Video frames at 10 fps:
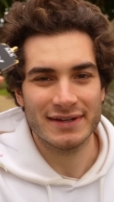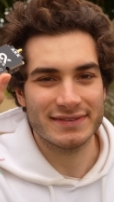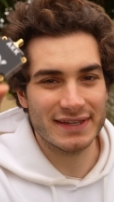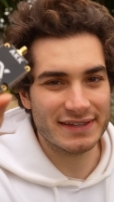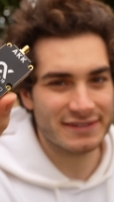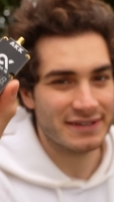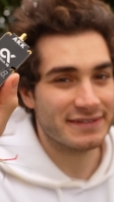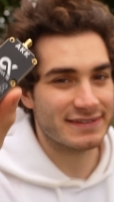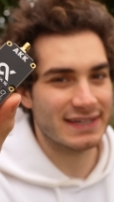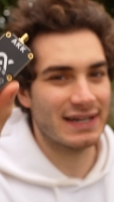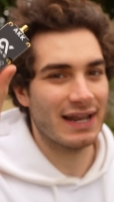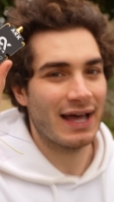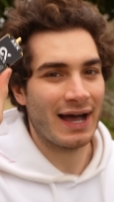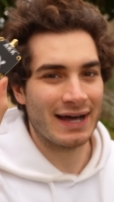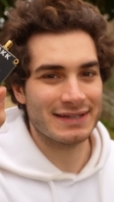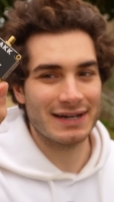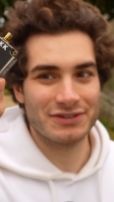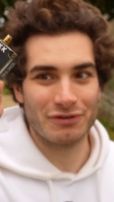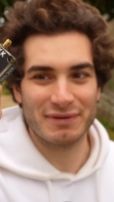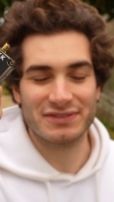This still had a
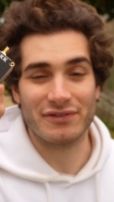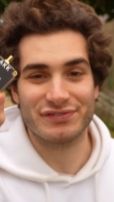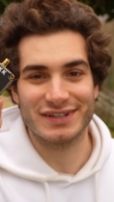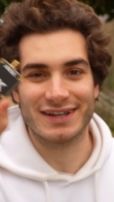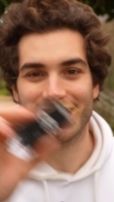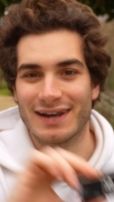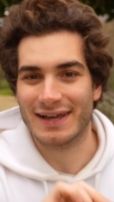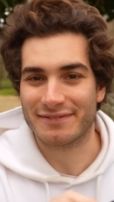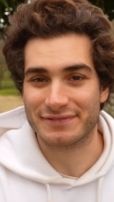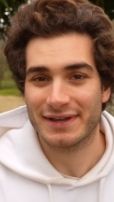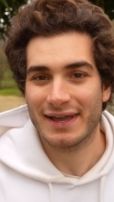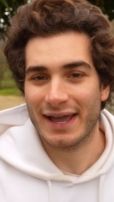little bit of signal left,